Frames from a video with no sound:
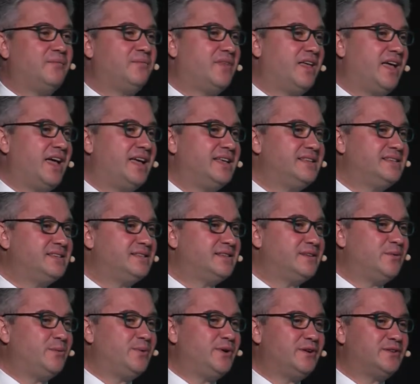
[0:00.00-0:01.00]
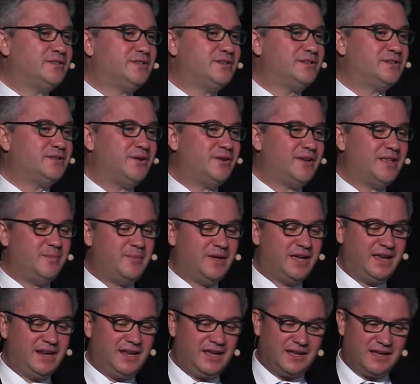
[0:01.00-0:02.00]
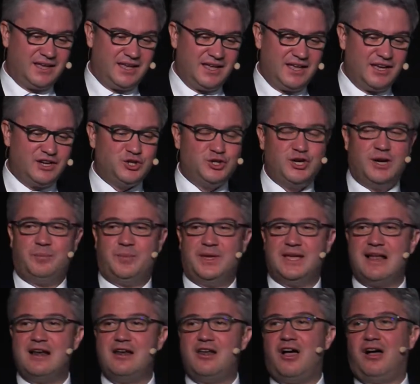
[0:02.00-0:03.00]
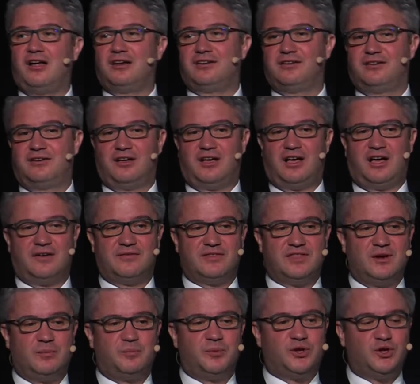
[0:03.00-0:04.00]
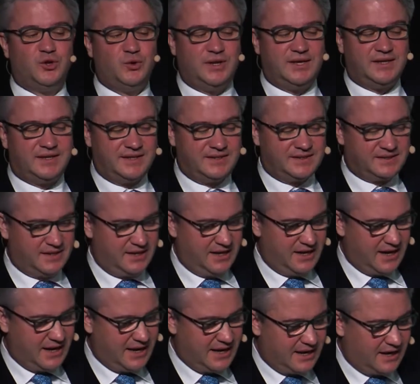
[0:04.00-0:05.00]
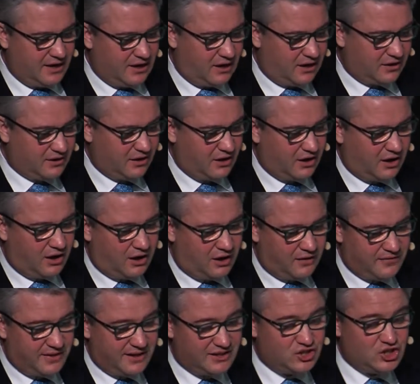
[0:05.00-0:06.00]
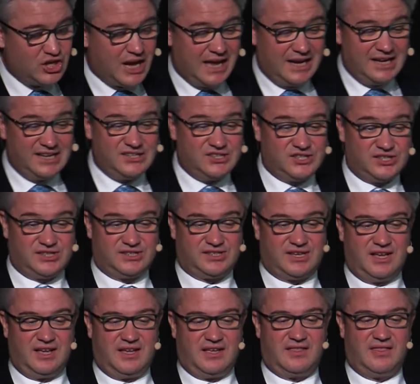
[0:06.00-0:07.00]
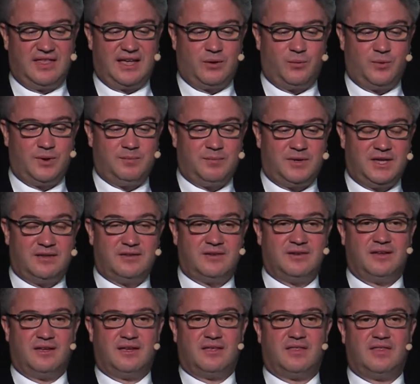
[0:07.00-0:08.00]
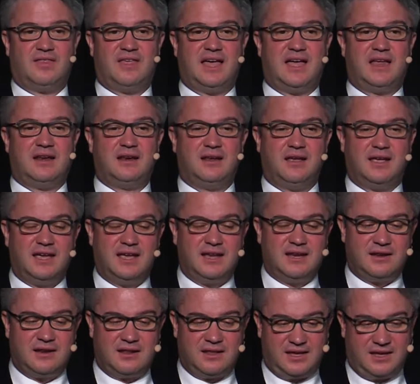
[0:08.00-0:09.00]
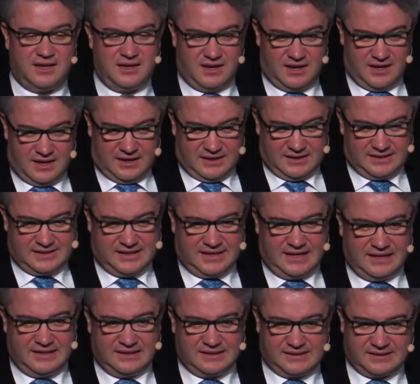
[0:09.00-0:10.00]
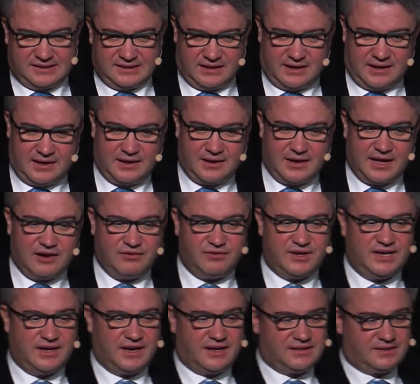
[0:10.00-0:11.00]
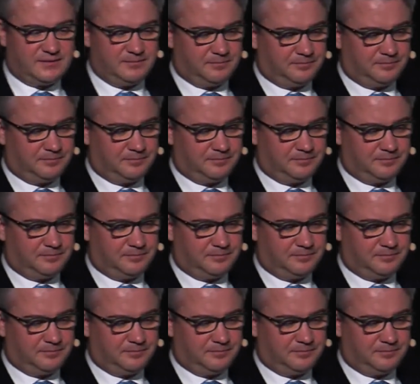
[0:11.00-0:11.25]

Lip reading: as we also saw at the beginning, shaping a lot of the opportunities and a lot of the challenges that we meet then in the skills arenas.